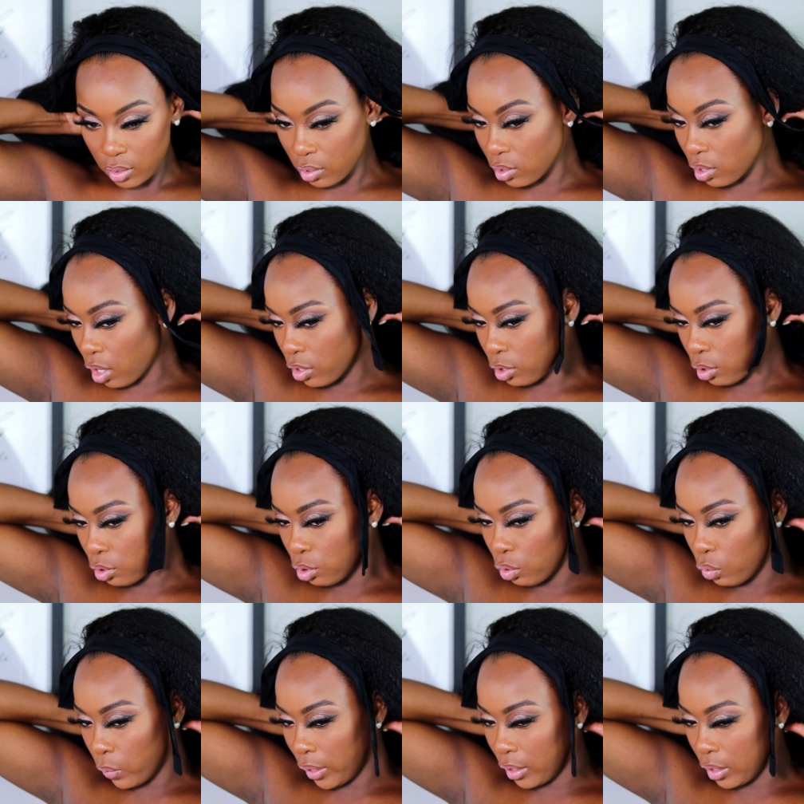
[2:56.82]
There's also
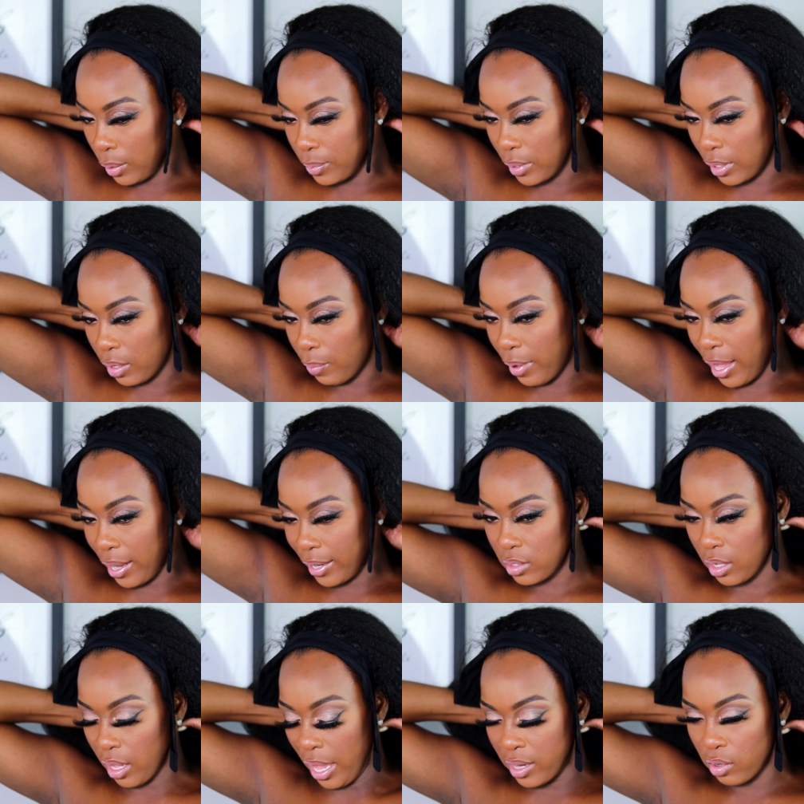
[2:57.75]
two wig clips at the back.
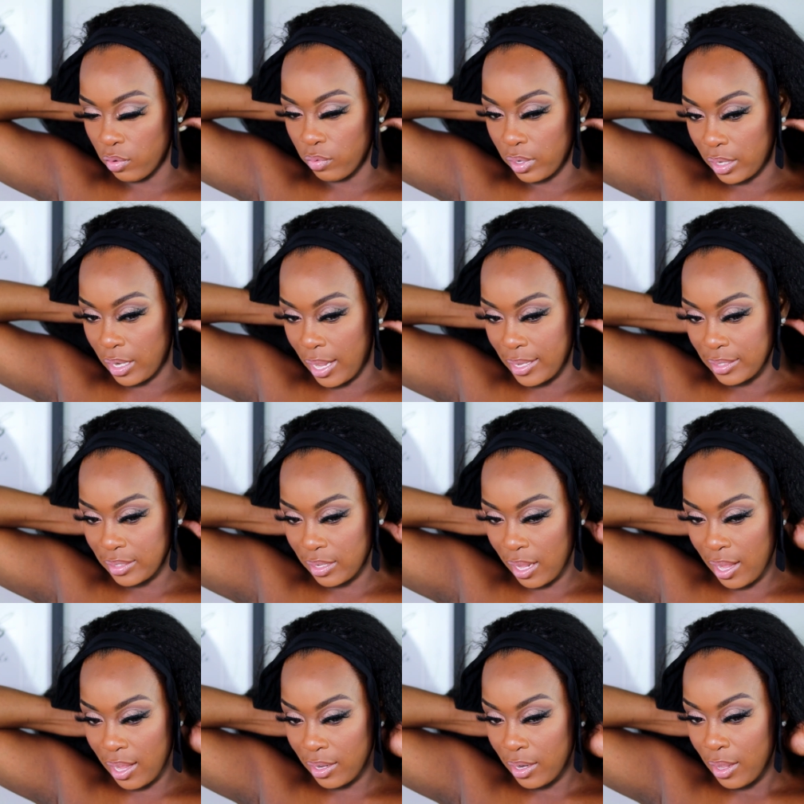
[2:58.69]
I didn't realize
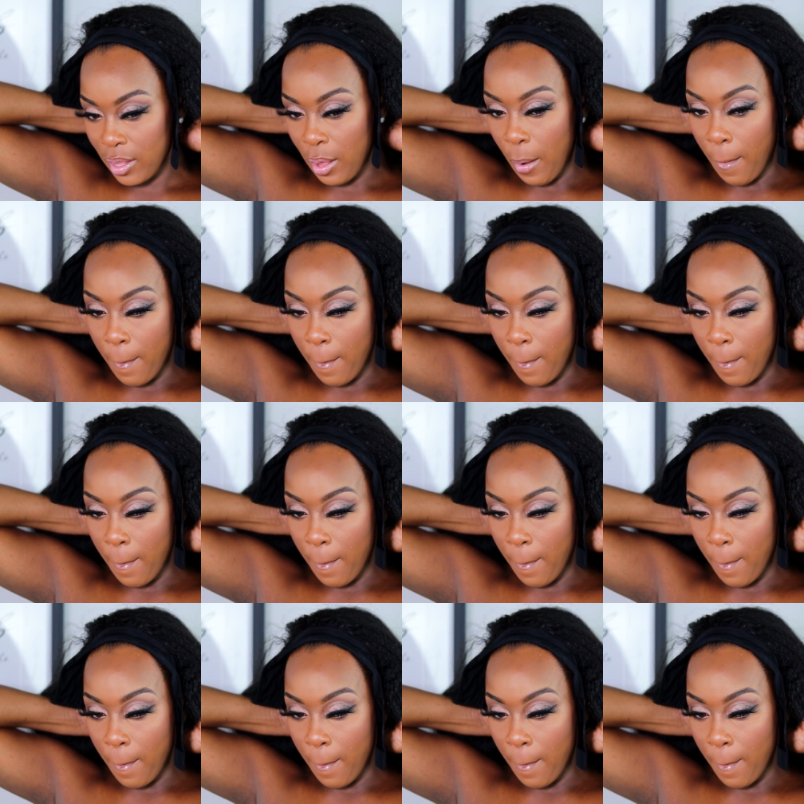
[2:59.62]
that,